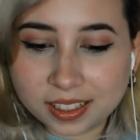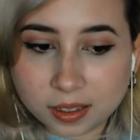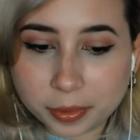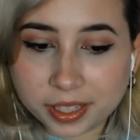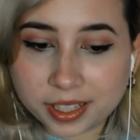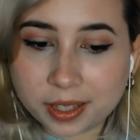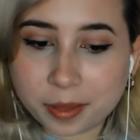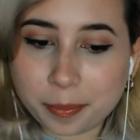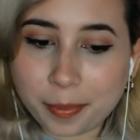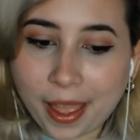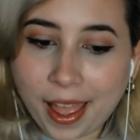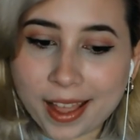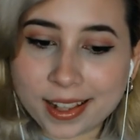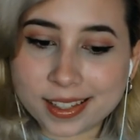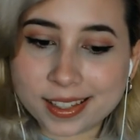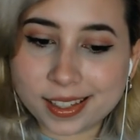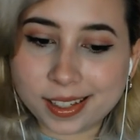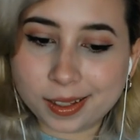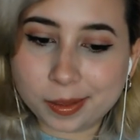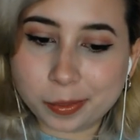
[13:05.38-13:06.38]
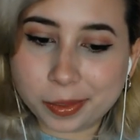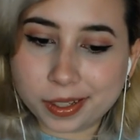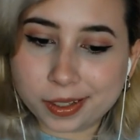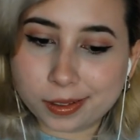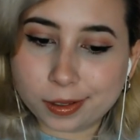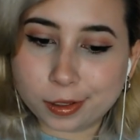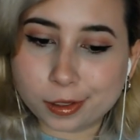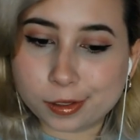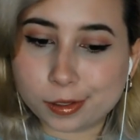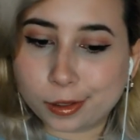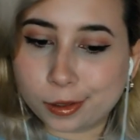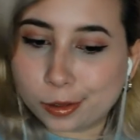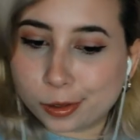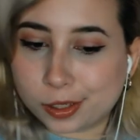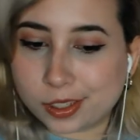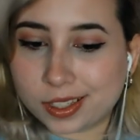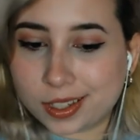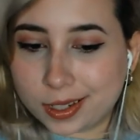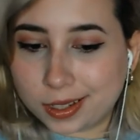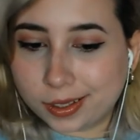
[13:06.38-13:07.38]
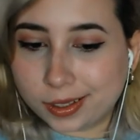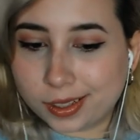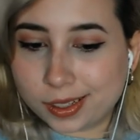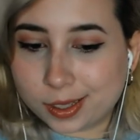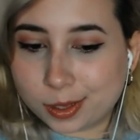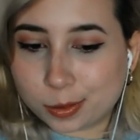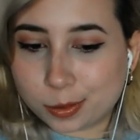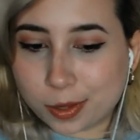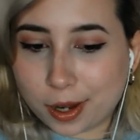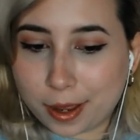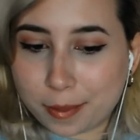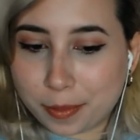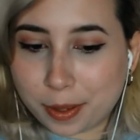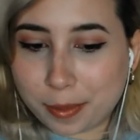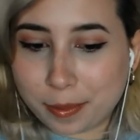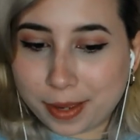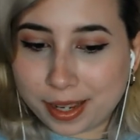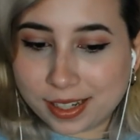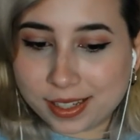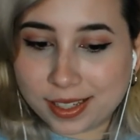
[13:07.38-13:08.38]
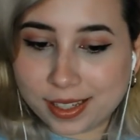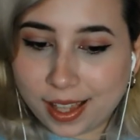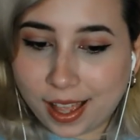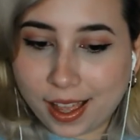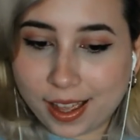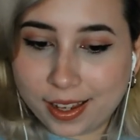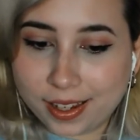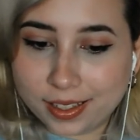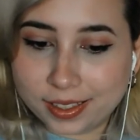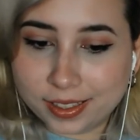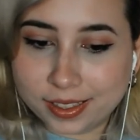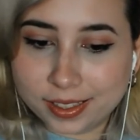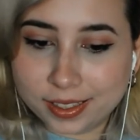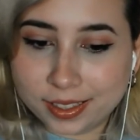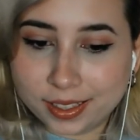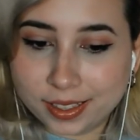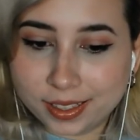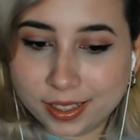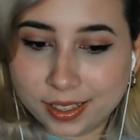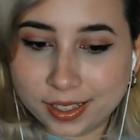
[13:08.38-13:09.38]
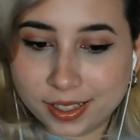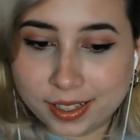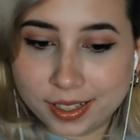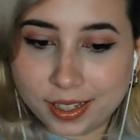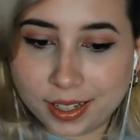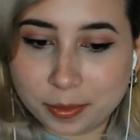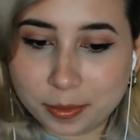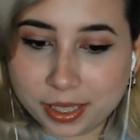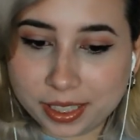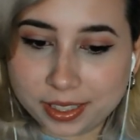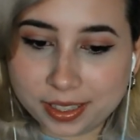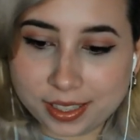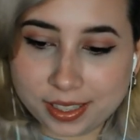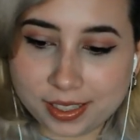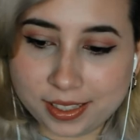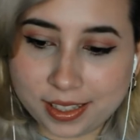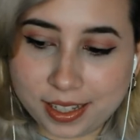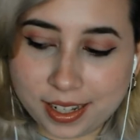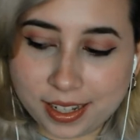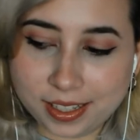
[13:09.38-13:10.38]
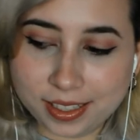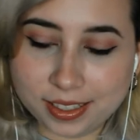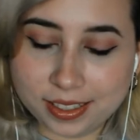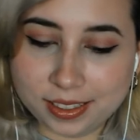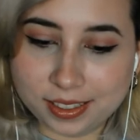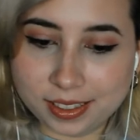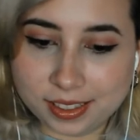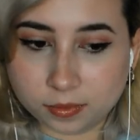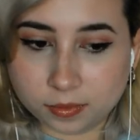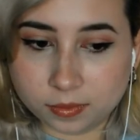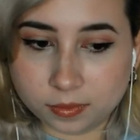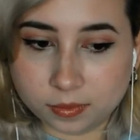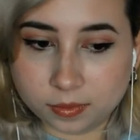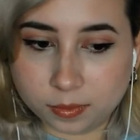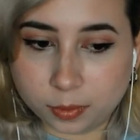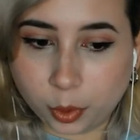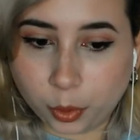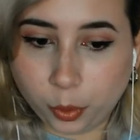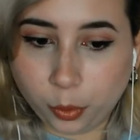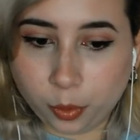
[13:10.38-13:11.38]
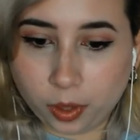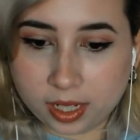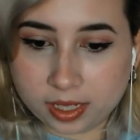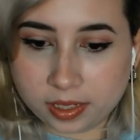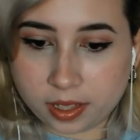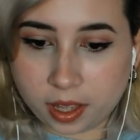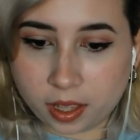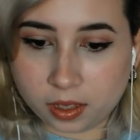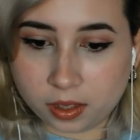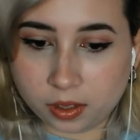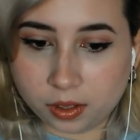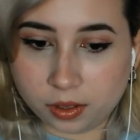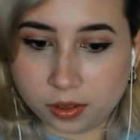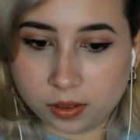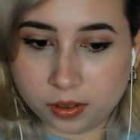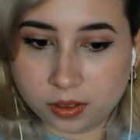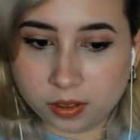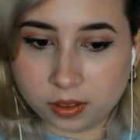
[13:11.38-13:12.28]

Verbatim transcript: In the back seat, because Lucille is right by my side. I mean, this side. Well, who was that, though?